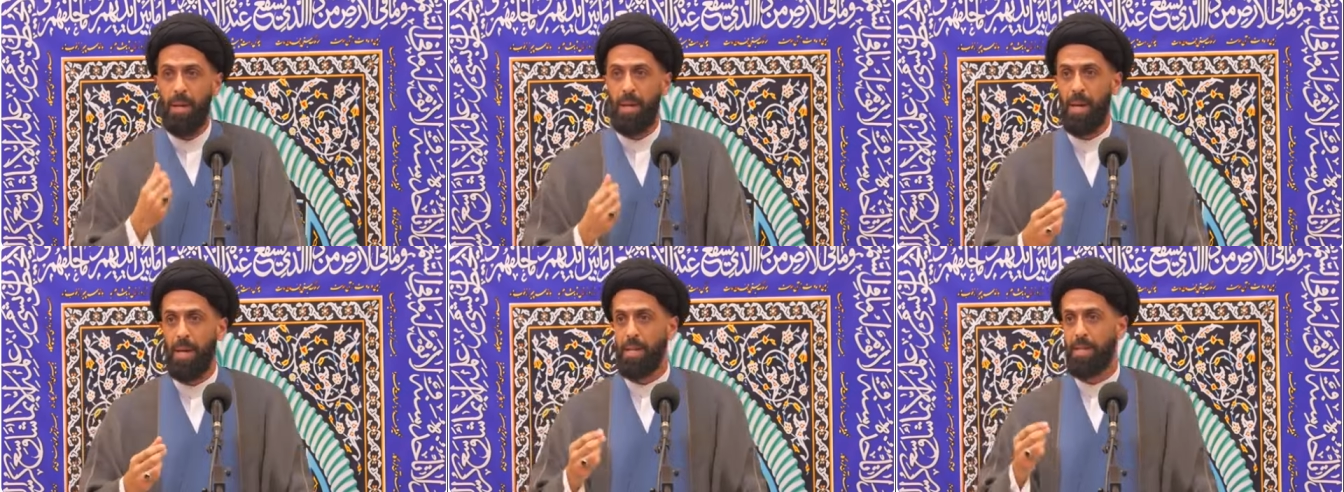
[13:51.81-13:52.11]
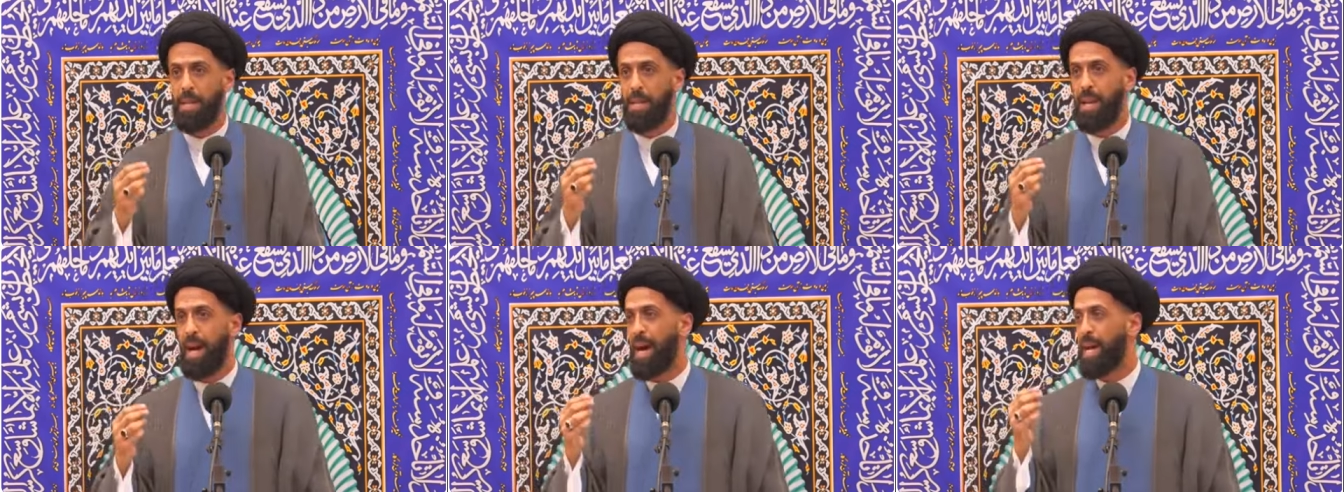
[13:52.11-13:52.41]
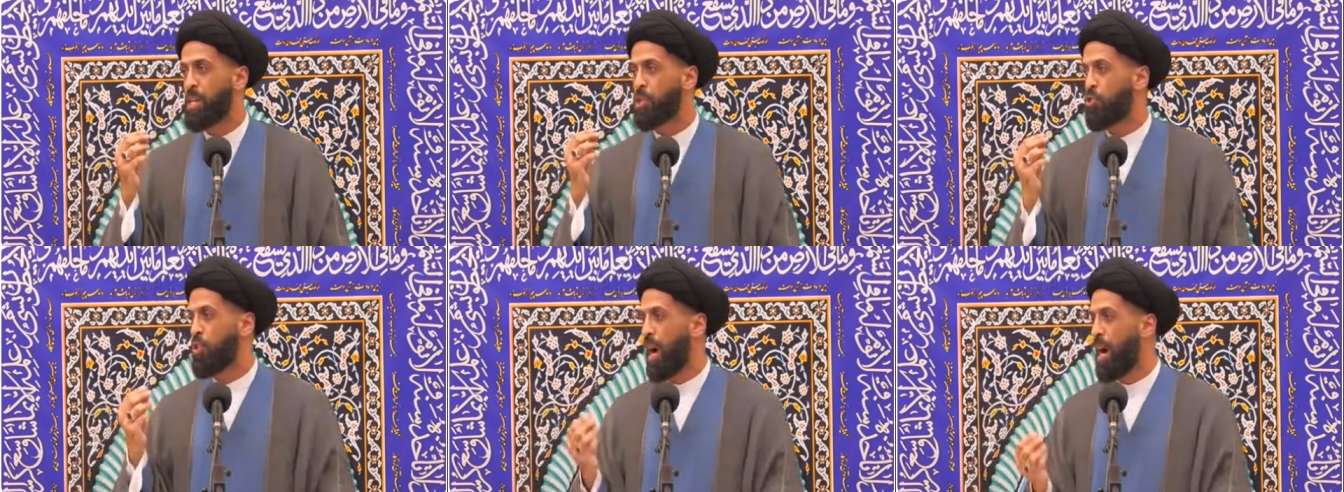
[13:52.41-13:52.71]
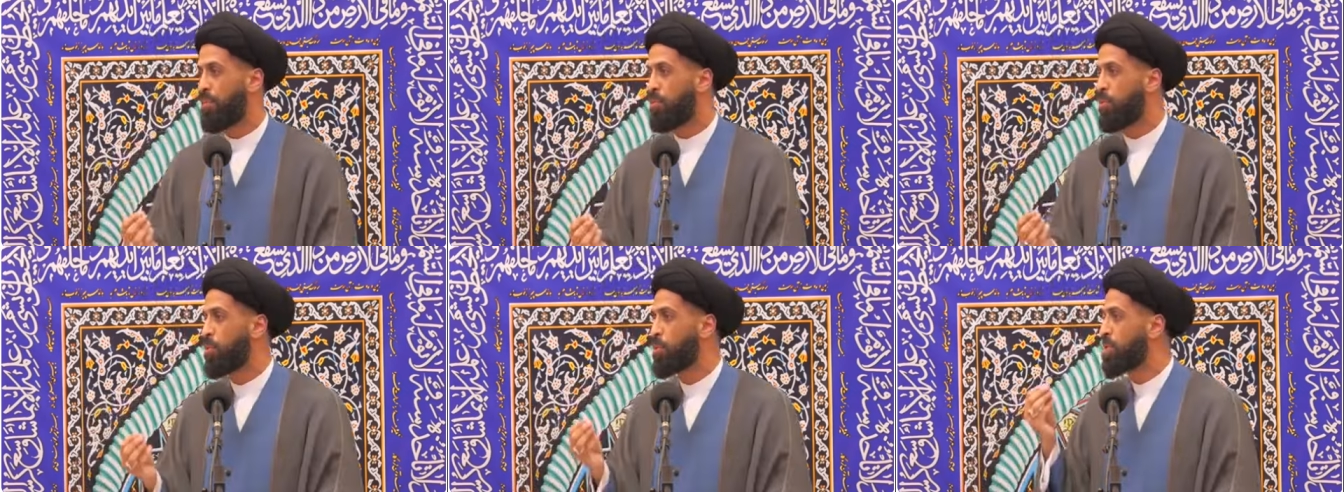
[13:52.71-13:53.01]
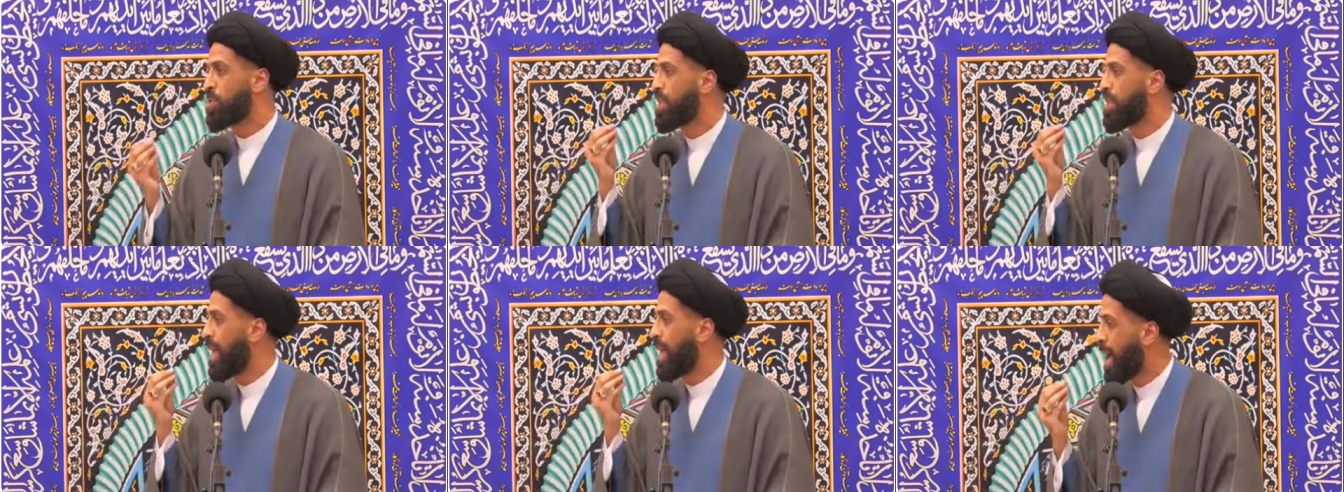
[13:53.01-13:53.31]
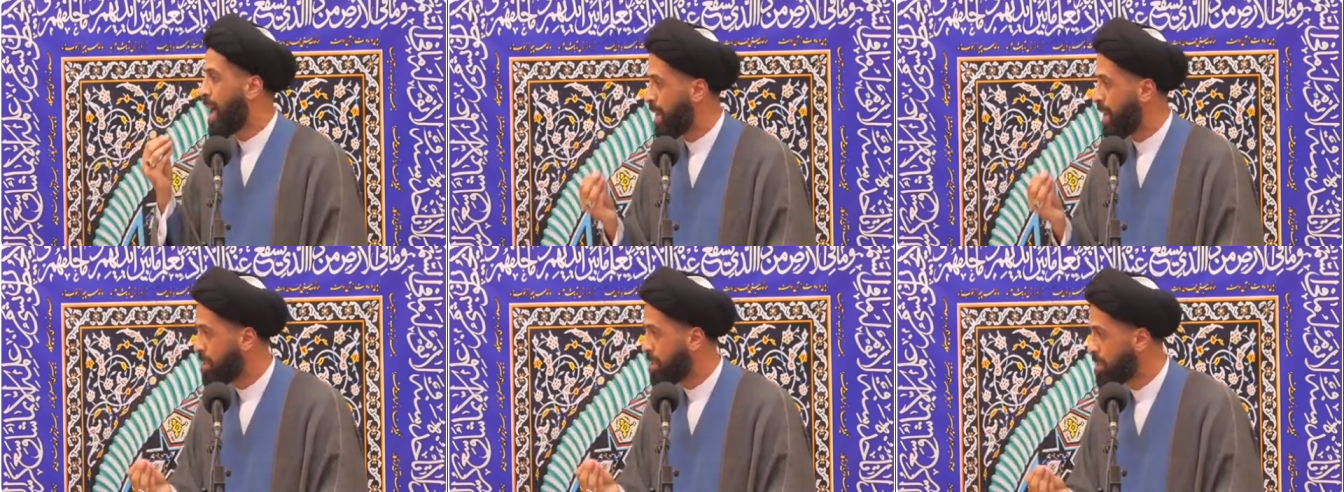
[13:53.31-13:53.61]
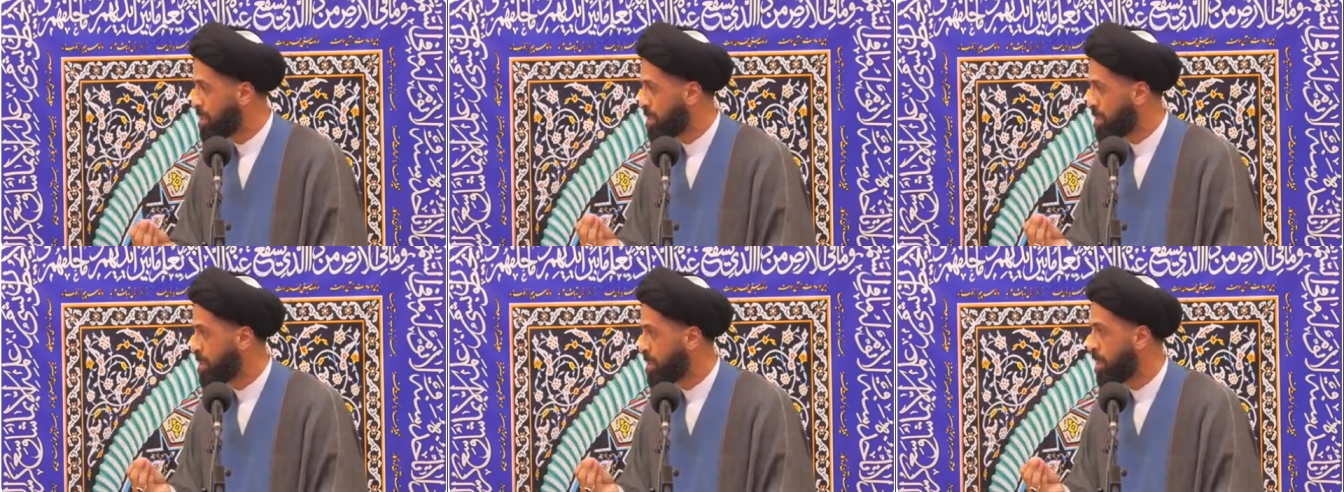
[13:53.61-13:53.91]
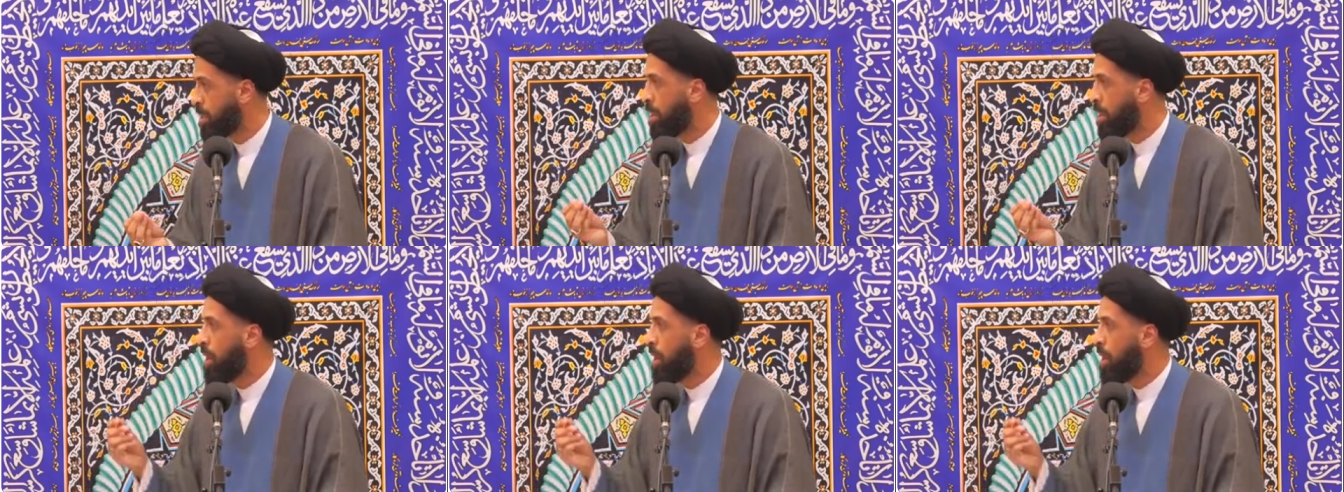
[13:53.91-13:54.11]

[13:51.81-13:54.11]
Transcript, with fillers: He said, I traveled to lands